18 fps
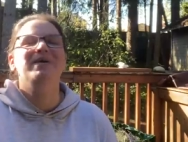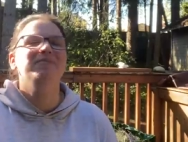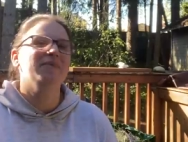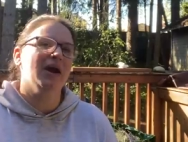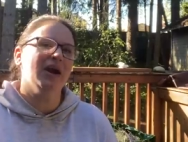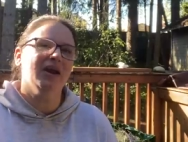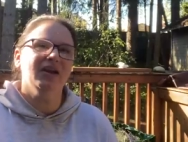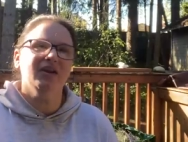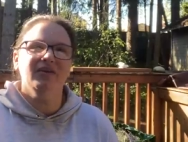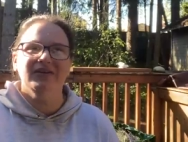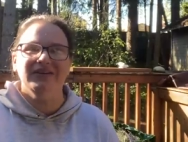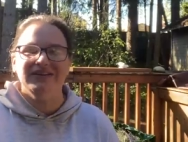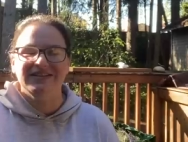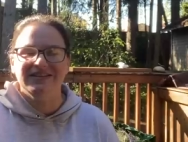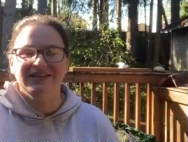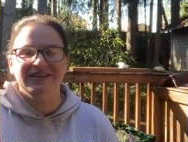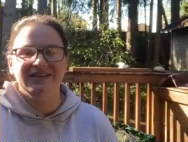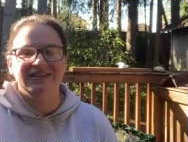not going to go
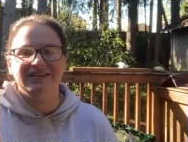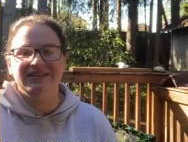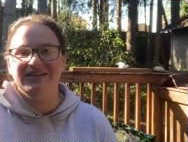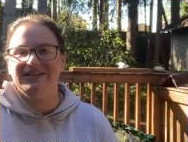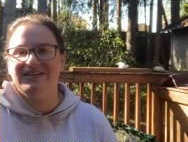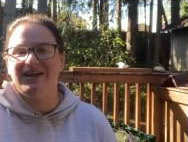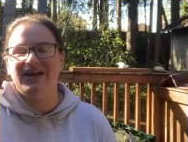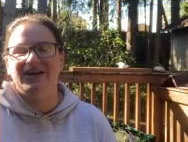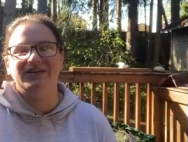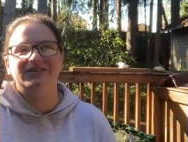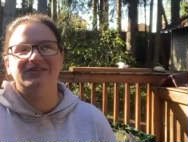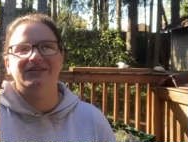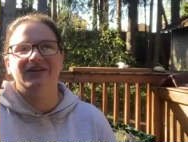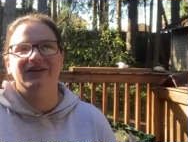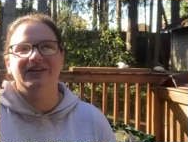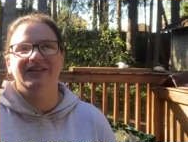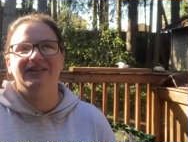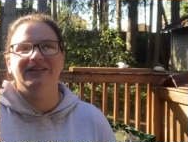into the details or
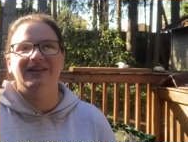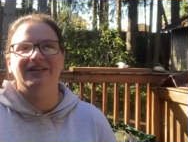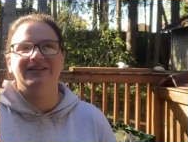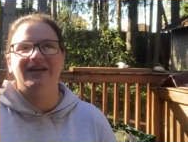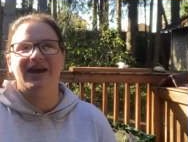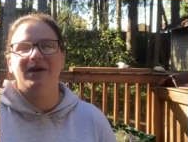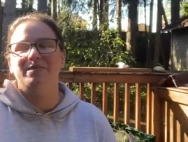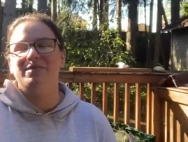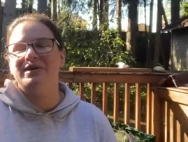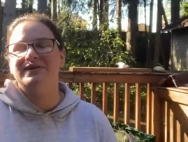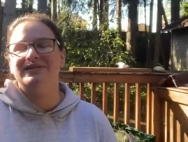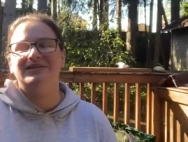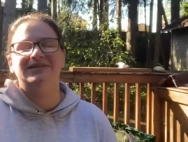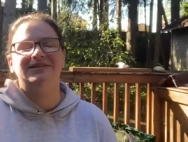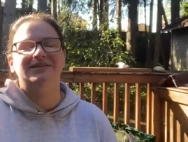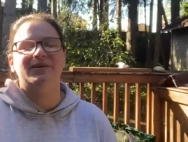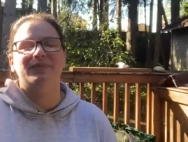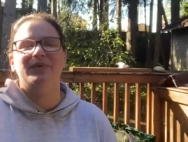anything like that because
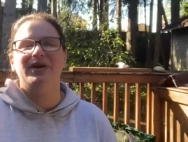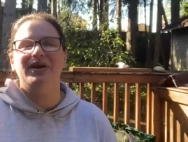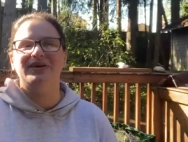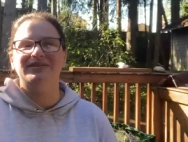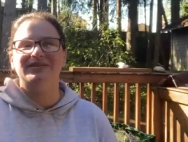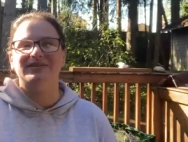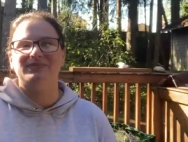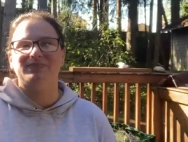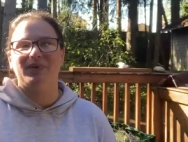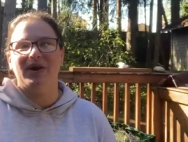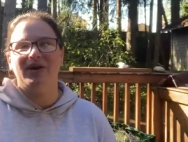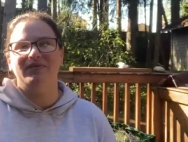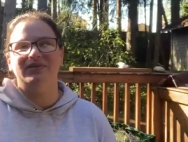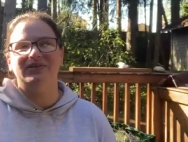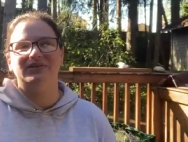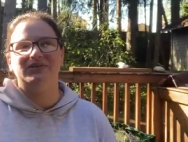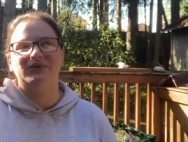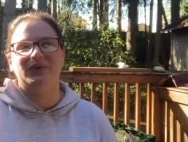it's somebody else's
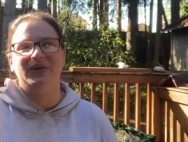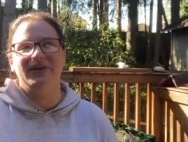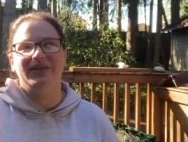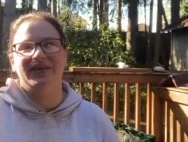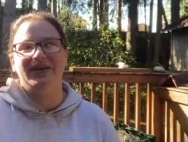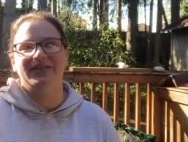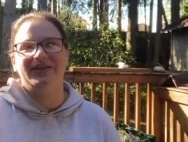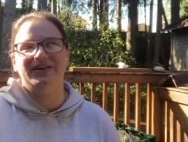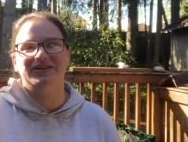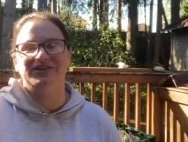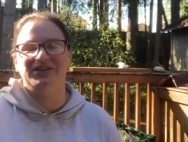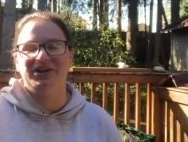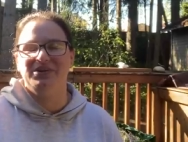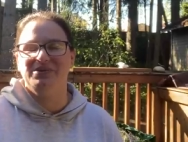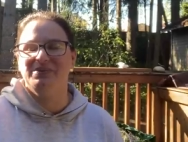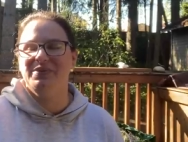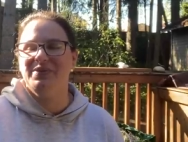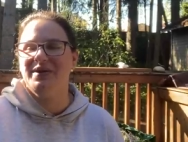private story that they
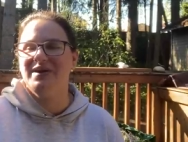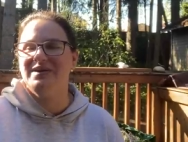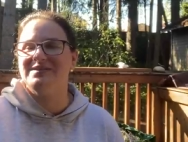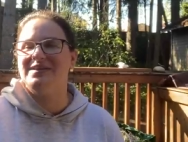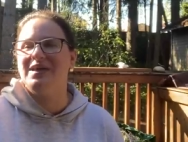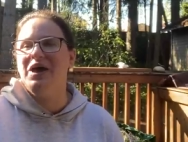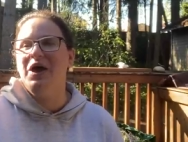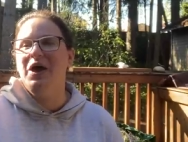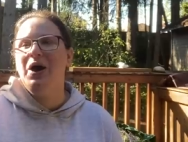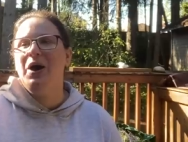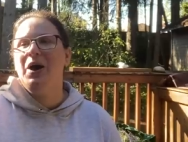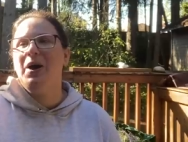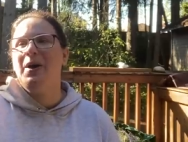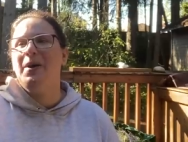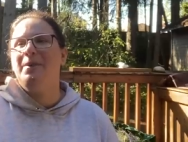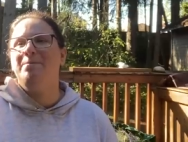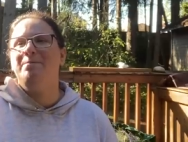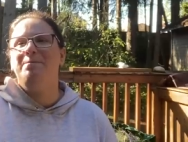shared with us.
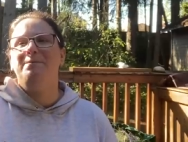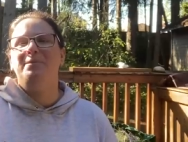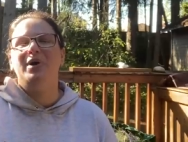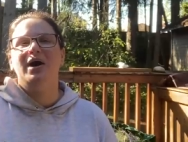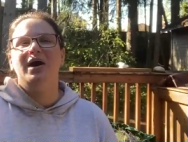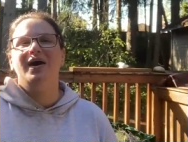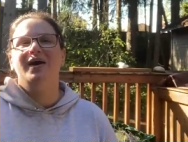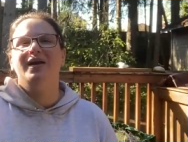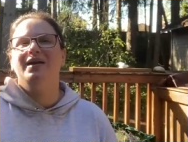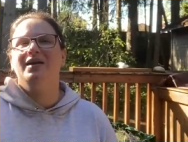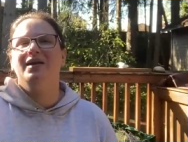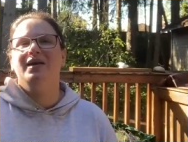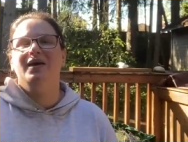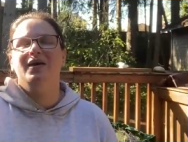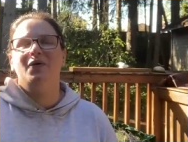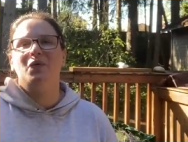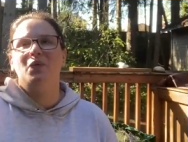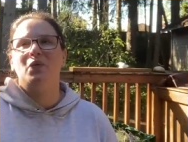Um, but
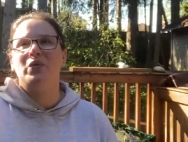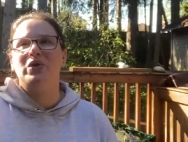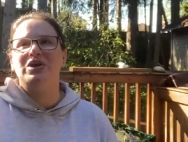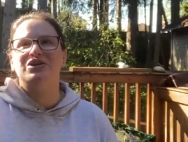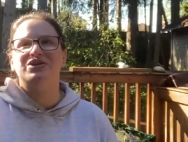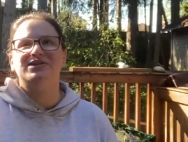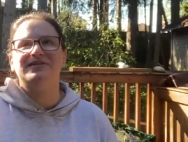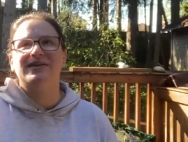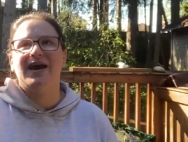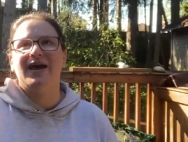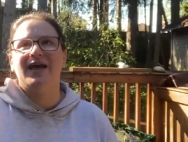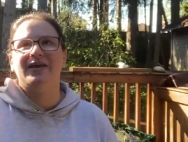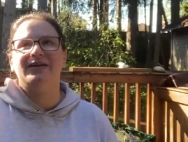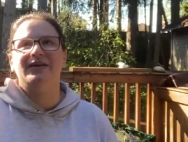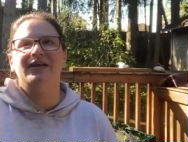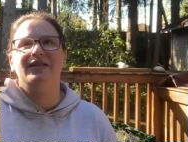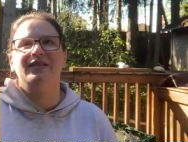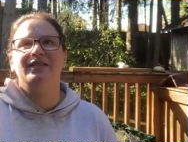we just
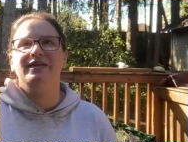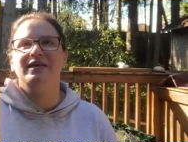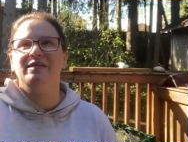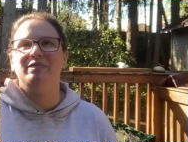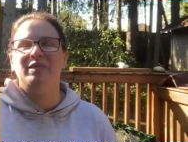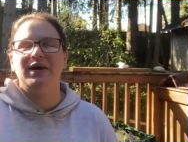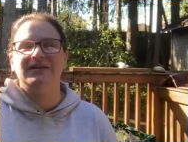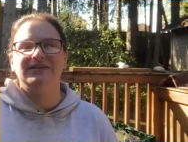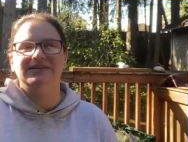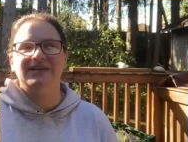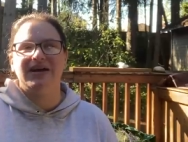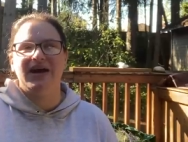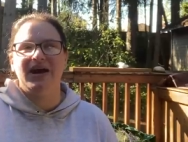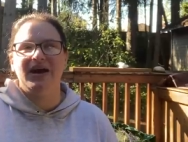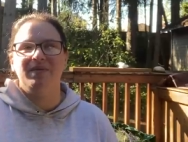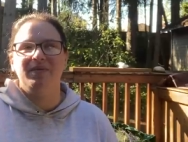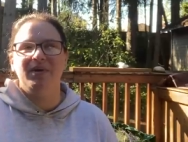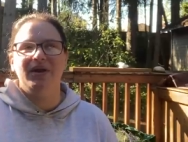had the best
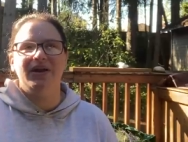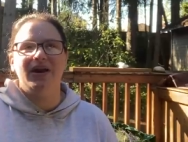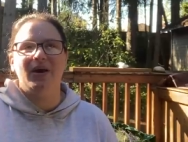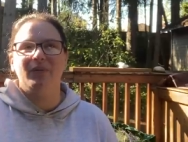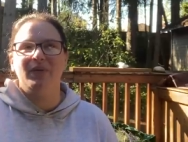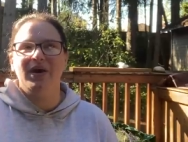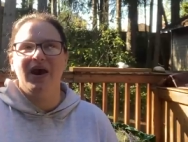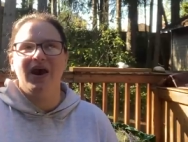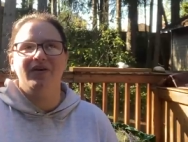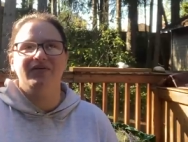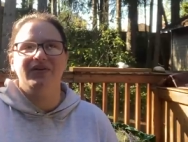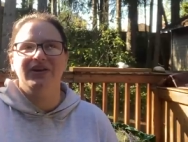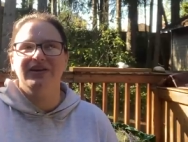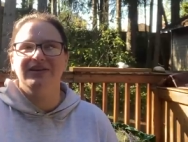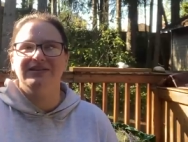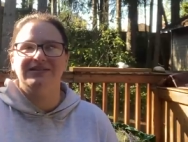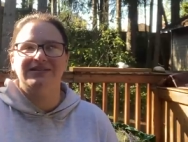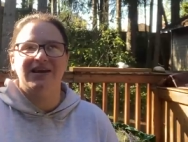time and now we have an
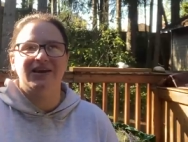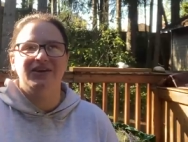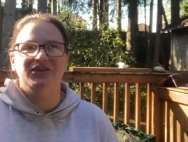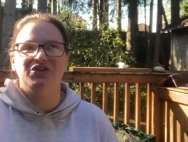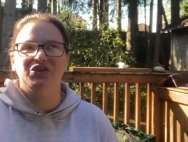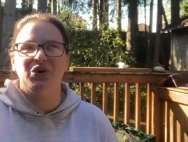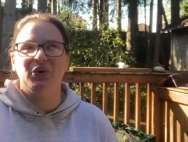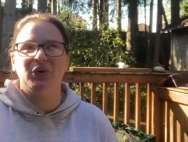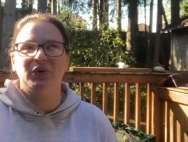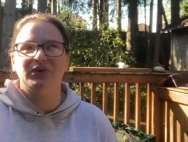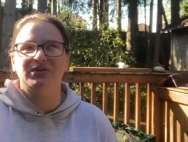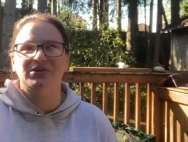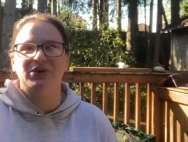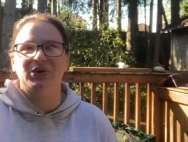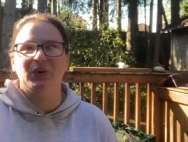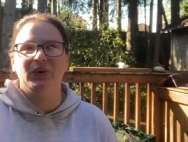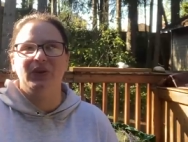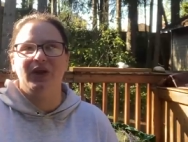inside joke to
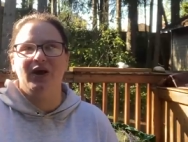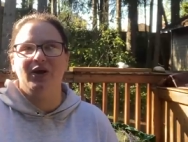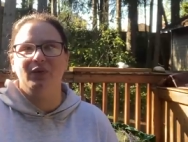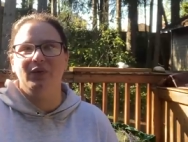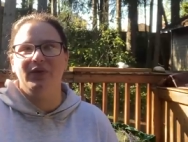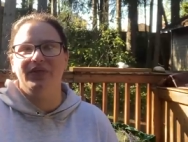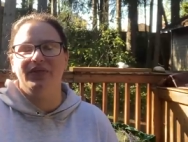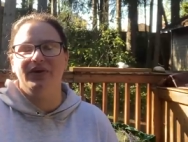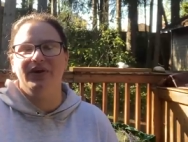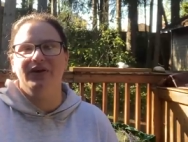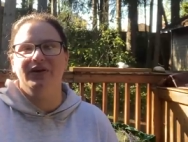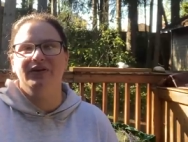go along with it.